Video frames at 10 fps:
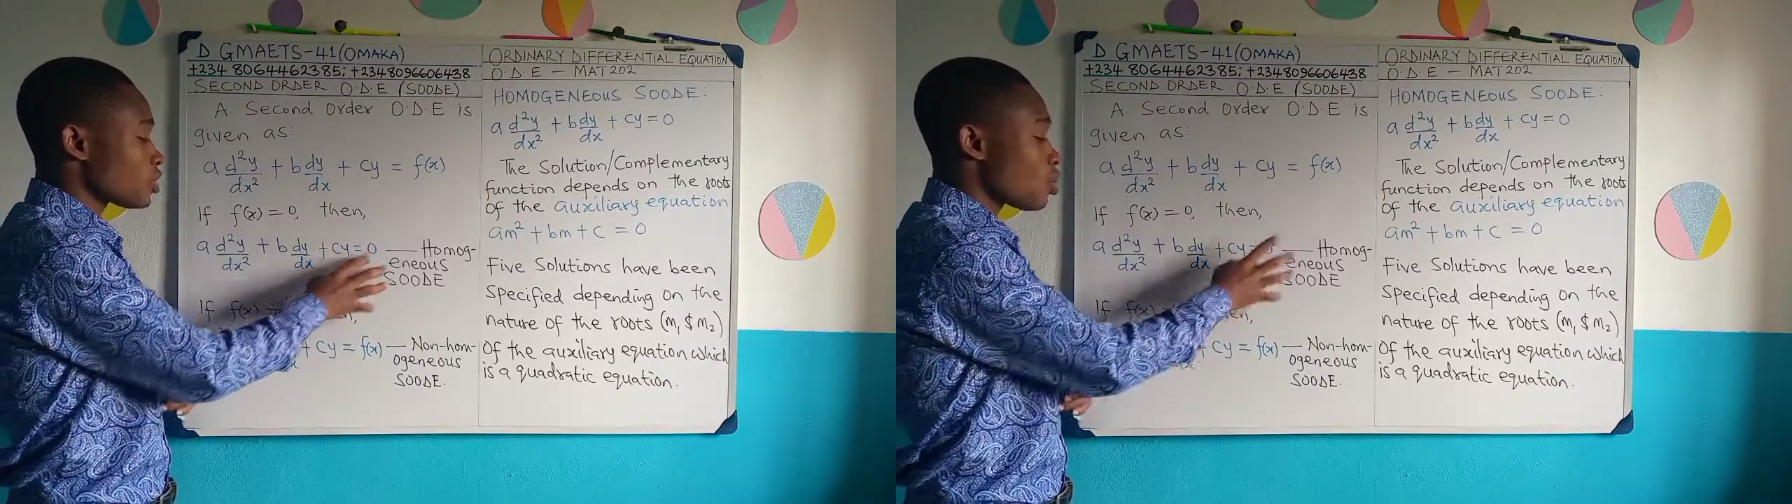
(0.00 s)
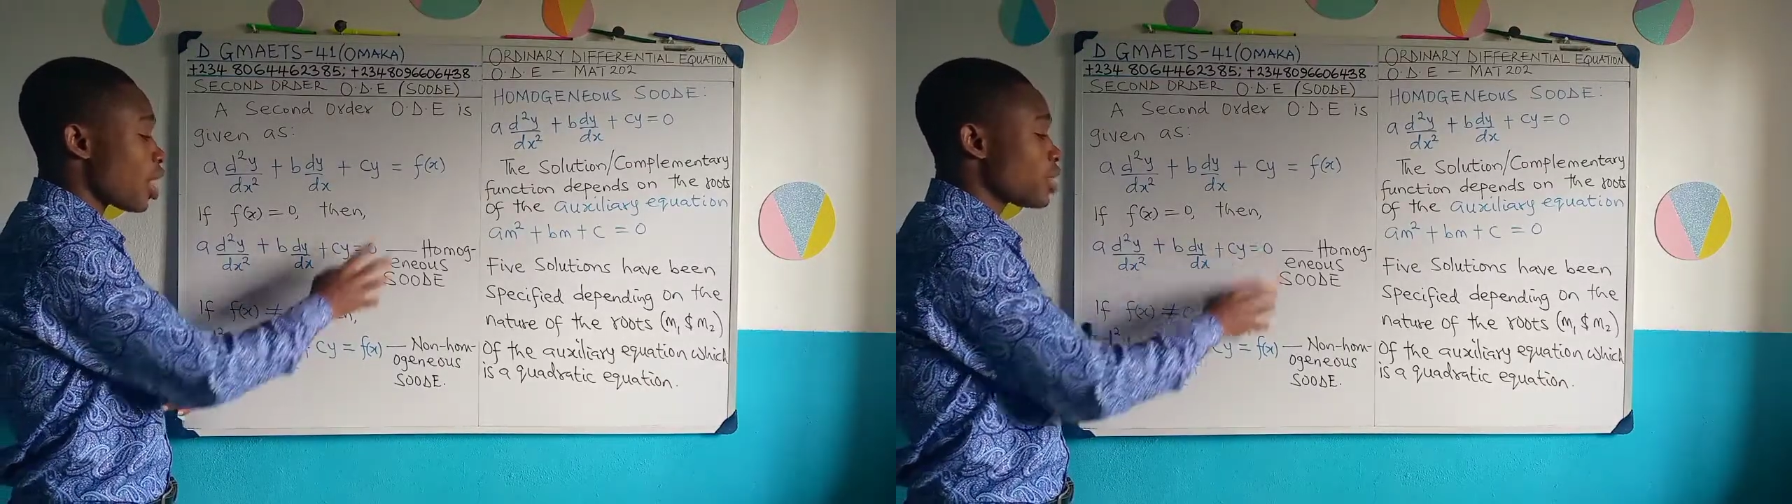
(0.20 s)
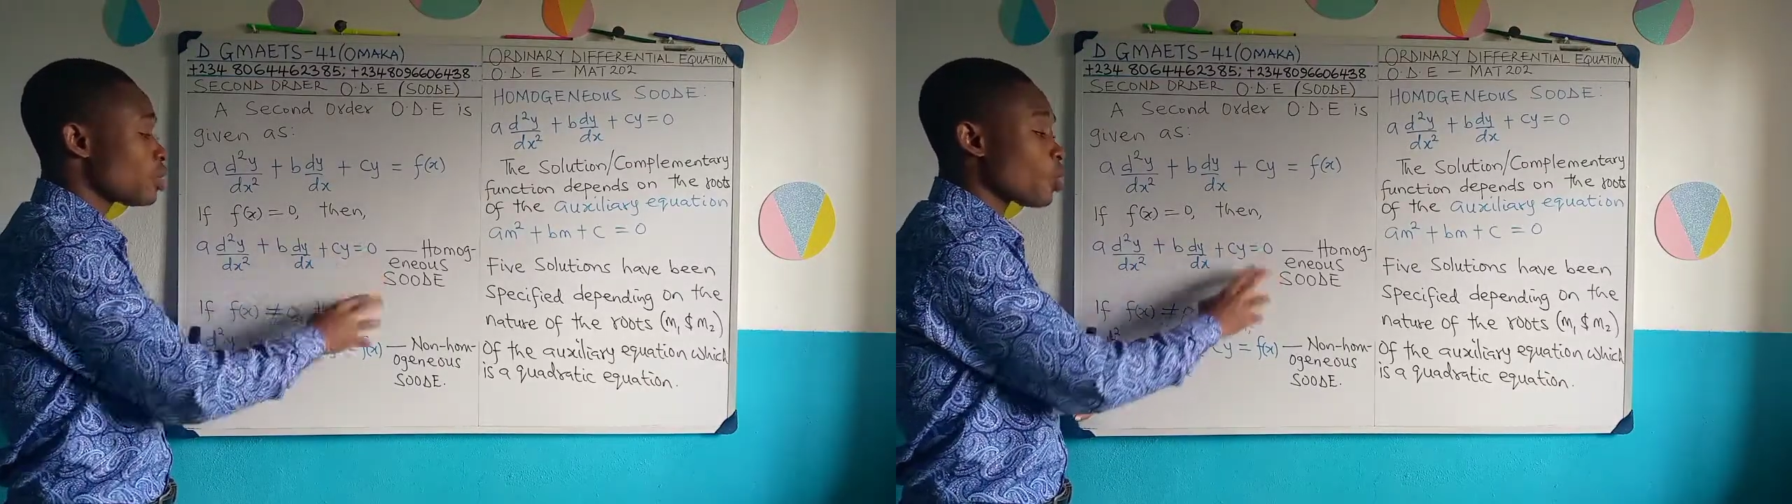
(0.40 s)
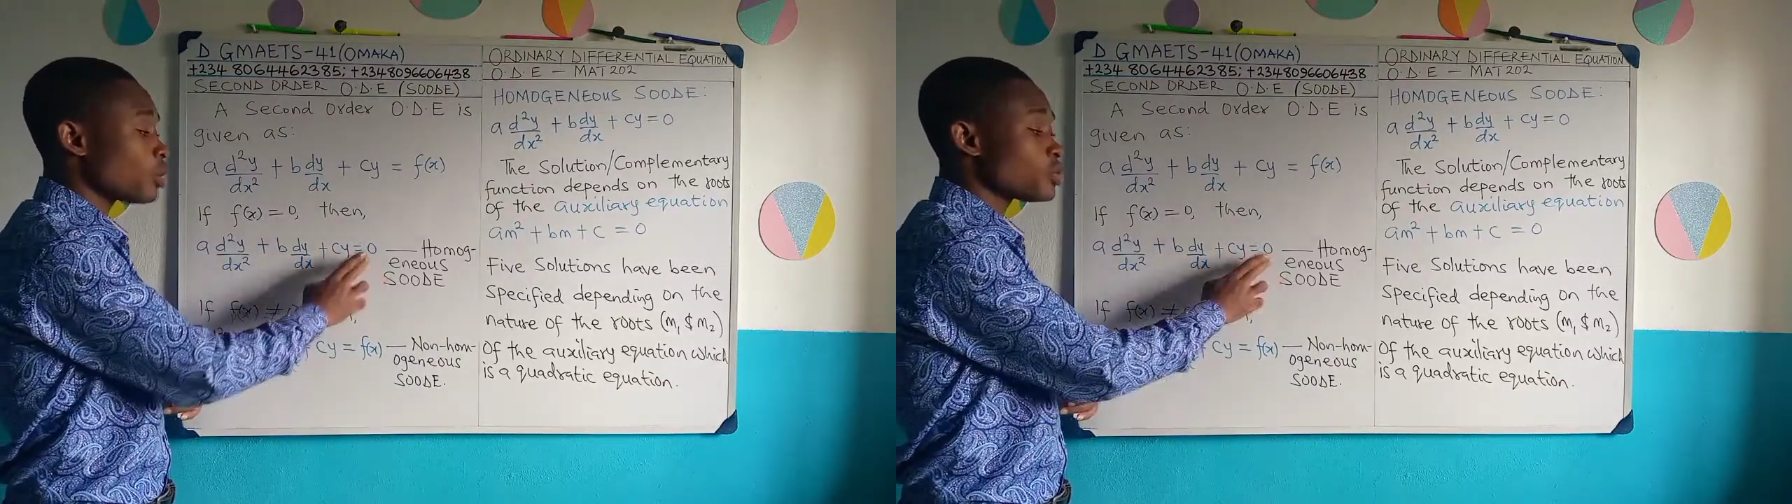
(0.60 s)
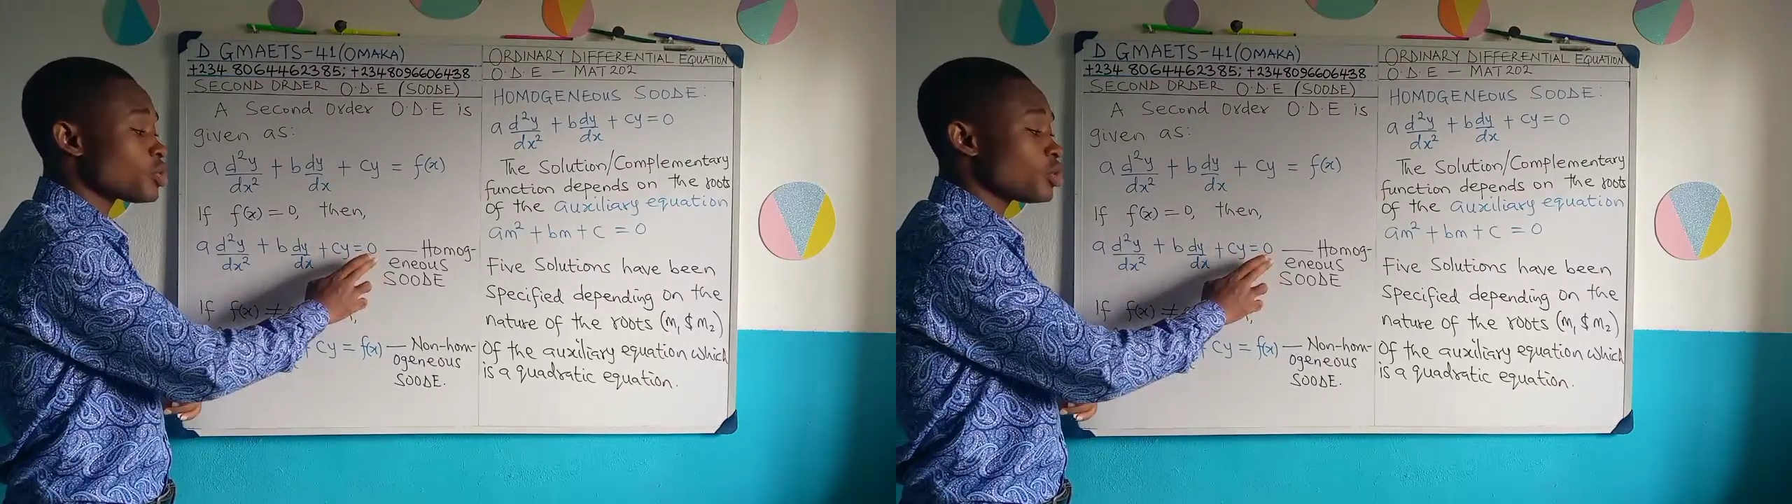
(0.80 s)
cy
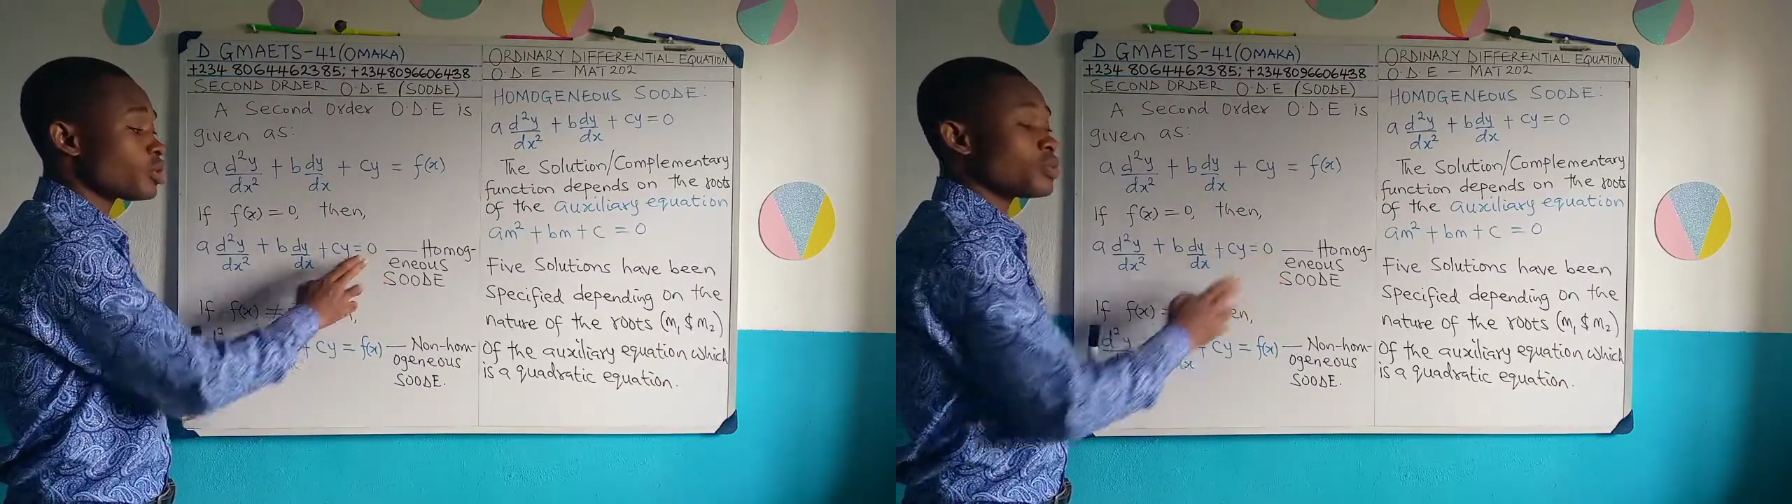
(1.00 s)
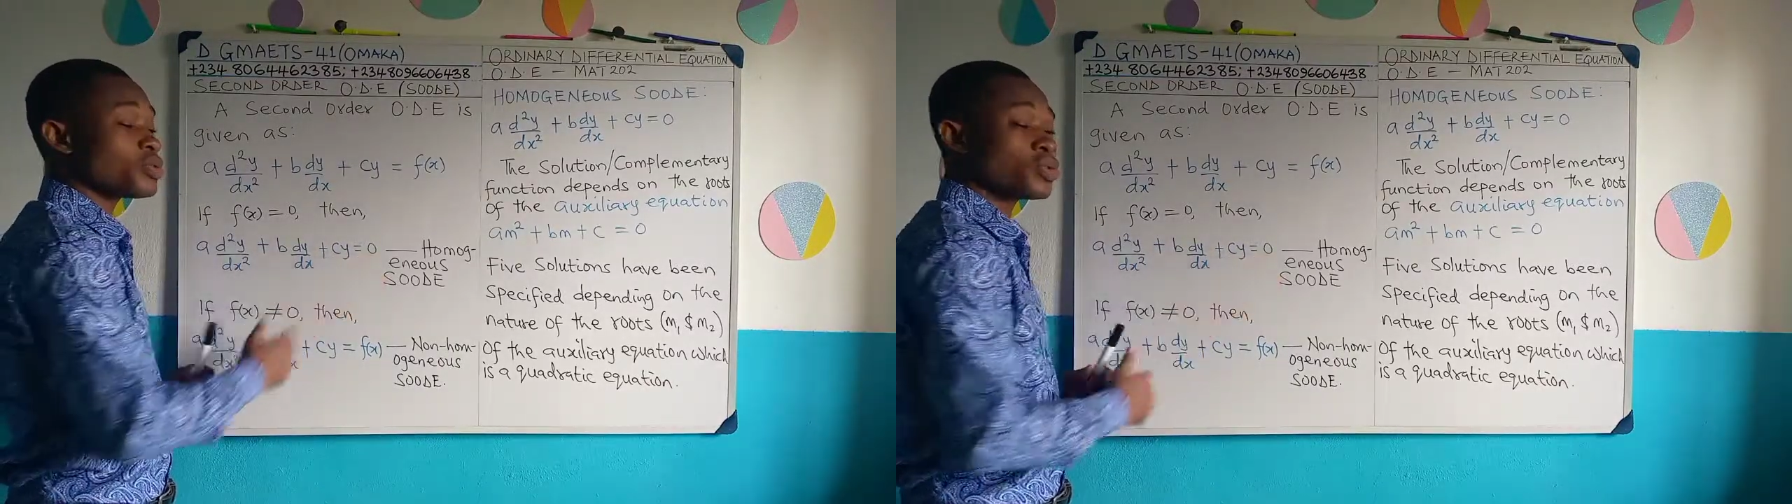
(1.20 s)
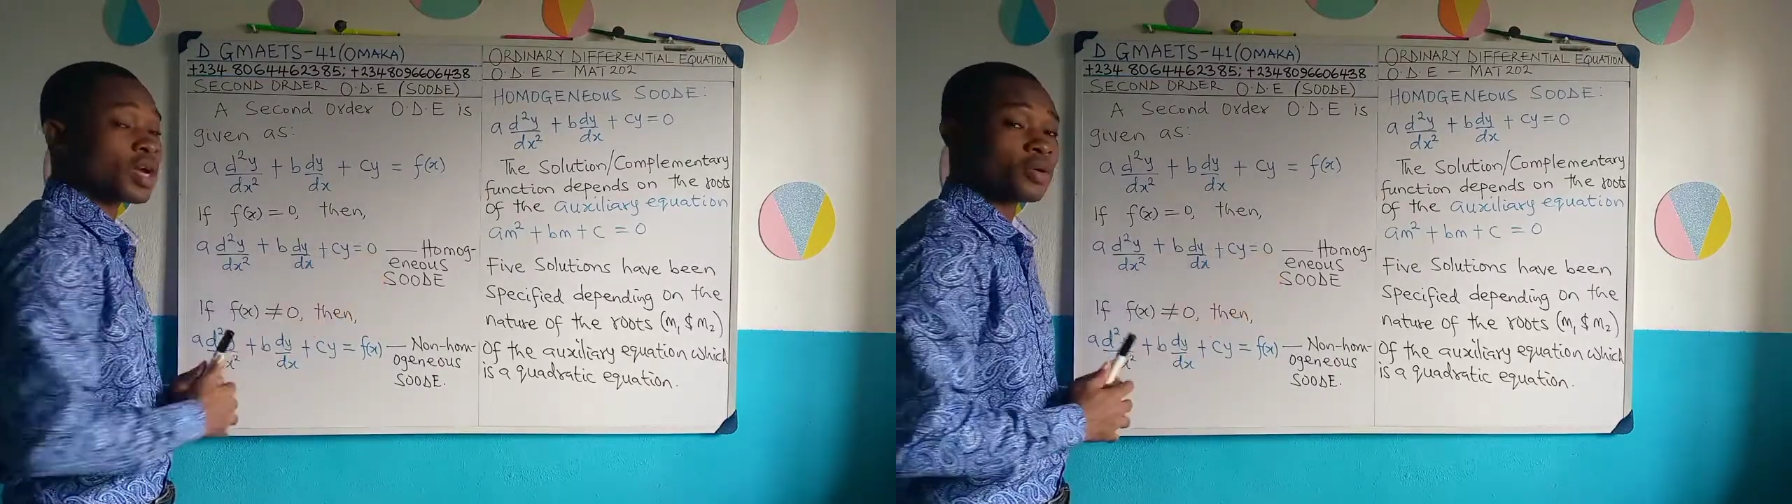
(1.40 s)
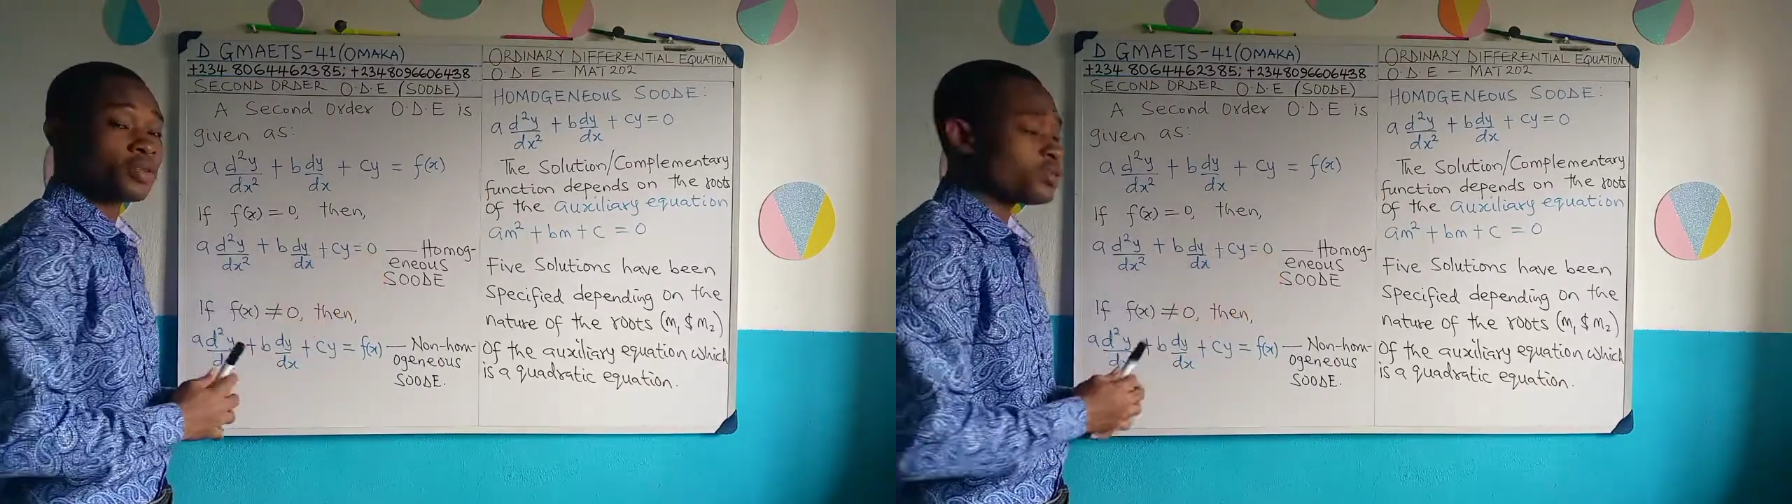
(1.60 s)
equal to zero.